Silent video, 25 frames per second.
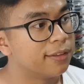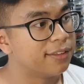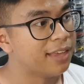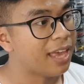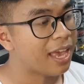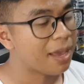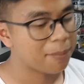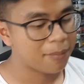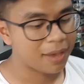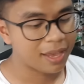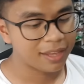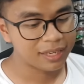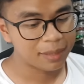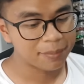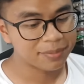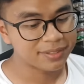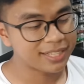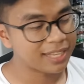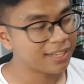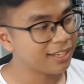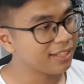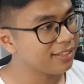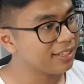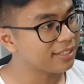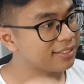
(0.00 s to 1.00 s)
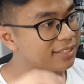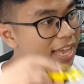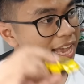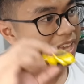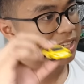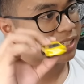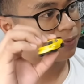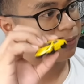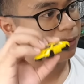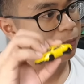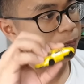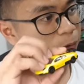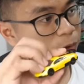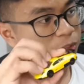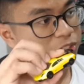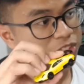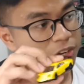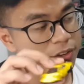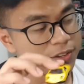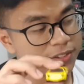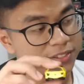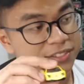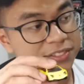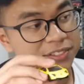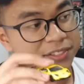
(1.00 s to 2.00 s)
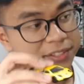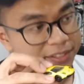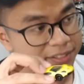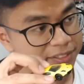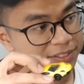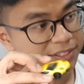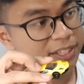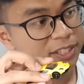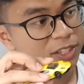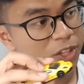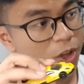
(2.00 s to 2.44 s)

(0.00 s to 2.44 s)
Yeah man, I'm selling this SV for just $60.